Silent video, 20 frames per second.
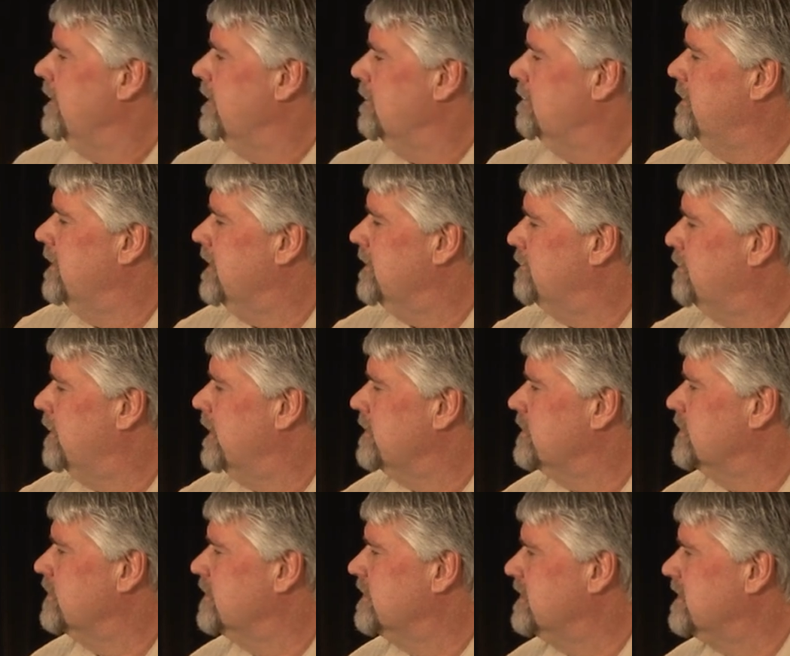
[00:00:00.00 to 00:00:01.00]
there'll be a
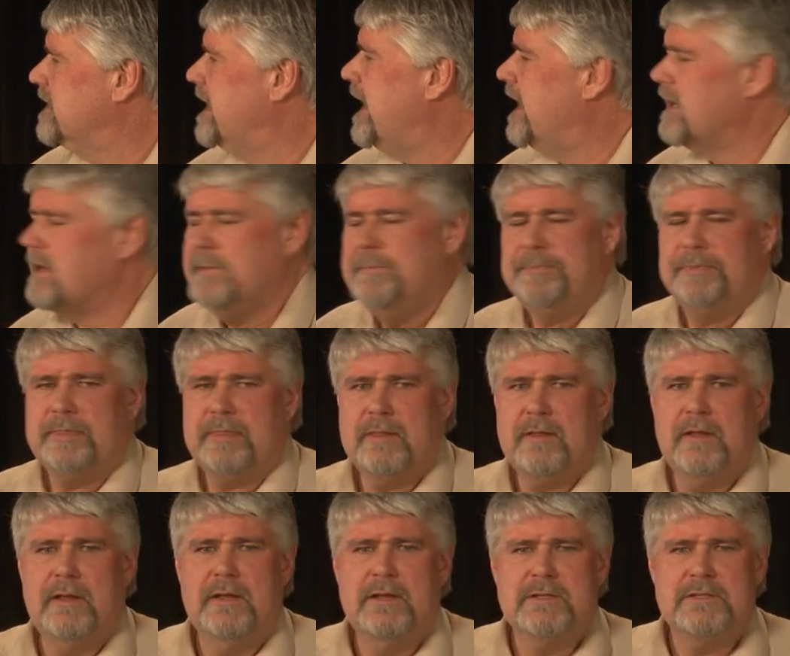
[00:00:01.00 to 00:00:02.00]
pressure set,
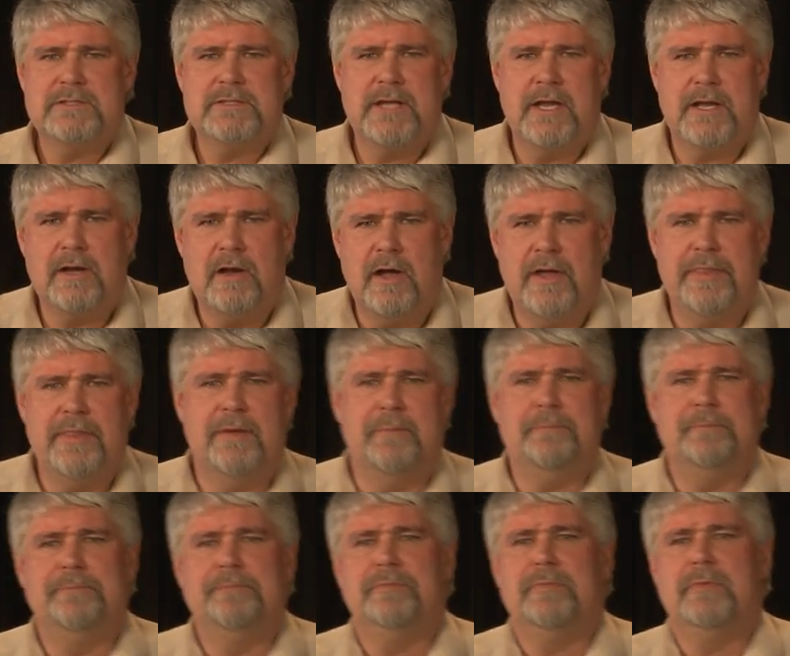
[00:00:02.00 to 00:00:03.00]
set on them